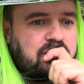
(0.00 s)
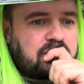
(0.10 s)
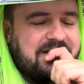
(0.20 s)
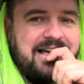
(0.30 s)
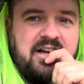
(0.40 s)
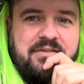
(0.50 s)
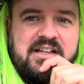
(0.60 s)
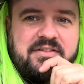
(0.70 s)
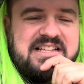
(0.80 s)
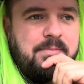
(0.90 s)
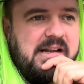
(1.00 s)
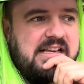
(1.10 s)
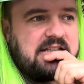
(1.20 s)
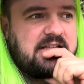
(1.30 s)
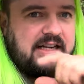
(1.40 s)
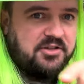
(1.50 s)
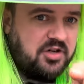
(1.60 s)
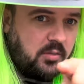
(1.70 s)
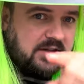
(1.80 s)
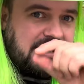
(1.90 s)
yeah, I'll give it another 10 minutes and then
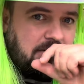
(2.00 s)
chuck one down